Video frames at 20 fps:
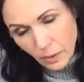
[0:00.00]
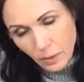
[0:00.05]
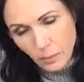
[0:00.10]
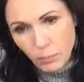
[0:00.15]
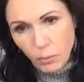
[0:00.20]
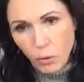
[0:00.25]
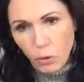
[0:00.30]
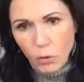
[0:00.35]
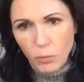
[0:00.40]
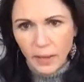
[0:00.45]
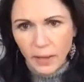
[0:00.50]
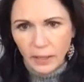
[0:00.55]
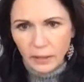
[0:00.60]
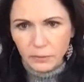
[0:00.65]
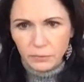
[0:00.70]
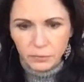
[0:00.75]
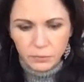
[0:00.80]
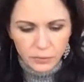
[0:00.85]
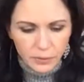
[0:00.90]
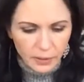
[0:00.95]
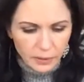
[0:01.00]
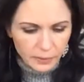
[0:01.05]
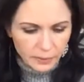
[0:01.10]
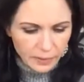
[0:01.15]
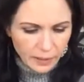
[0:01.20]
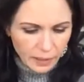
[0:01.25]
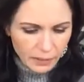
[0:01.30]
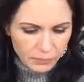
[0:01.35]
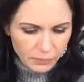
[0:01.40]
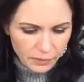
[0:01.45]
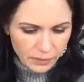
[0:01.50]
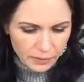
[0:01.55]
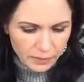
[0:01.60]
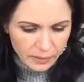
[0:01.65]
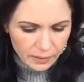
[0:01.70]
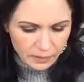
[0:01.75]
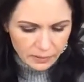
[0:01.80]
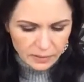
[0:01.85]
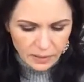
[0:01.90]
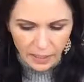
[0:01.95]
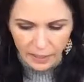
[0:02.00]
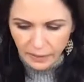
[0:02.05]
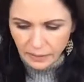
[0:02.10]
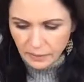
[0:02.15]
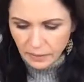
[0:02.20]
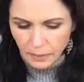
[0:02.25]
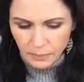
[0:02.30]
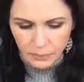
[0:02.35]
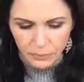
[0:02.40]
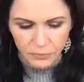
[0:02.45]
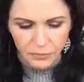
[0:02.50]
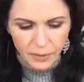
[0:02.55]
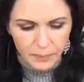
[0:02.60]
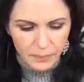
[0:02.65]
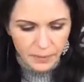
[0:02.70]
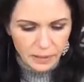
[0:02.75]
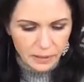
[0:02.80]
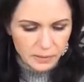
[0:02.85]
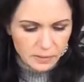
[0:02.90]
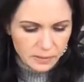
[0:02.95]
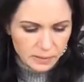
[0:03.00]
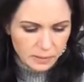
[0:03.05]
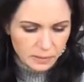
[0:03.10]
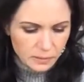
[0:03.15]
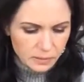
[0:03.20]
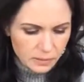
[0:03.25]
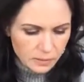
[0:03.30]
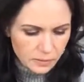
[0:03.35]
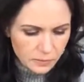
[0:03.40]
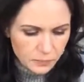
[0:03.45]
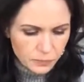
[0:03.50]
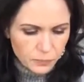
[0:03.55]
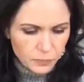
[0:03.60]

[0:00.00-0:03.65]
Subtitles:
pull back through there and everything tightened up, if that makes sense.